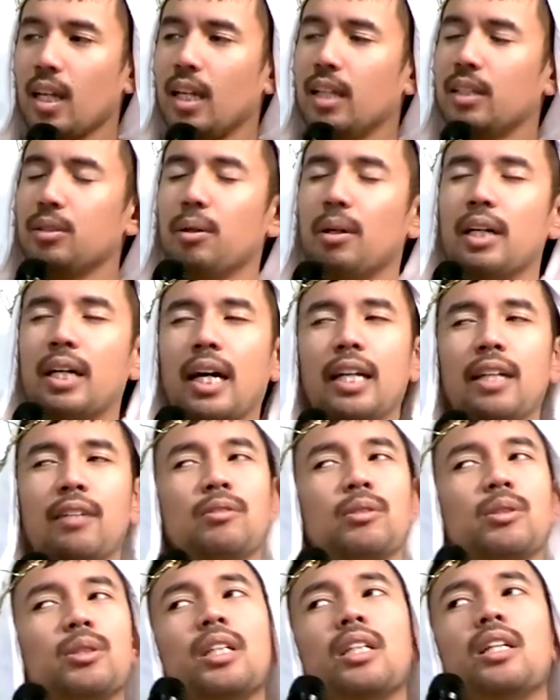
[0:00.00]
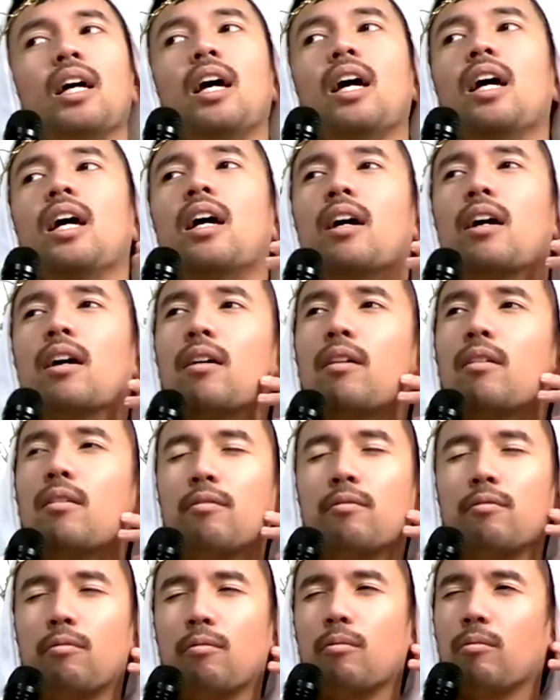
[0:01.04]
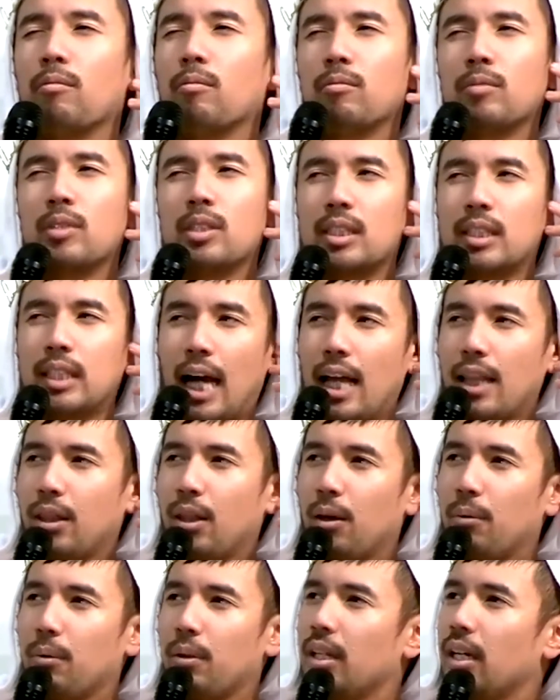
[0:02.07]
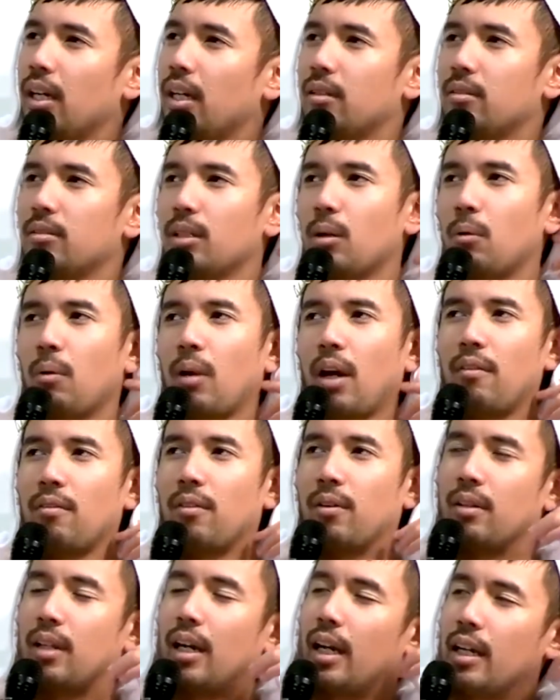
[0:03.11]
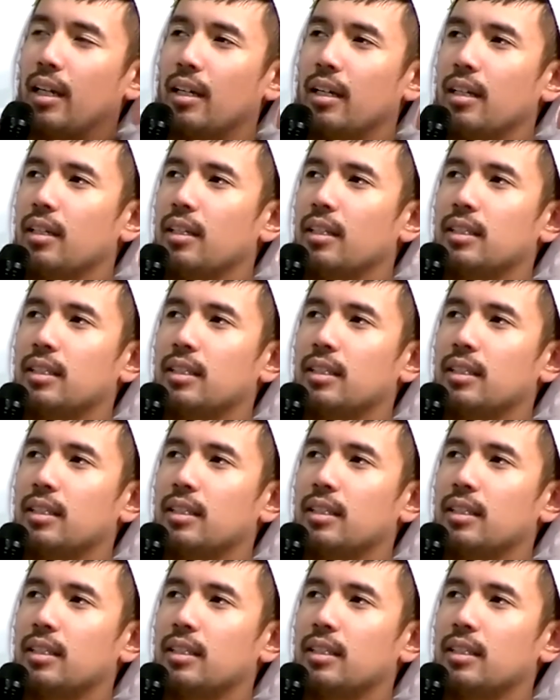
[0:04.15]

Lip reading: And so I kind of just like sat there with it, and I was like, whatever, like,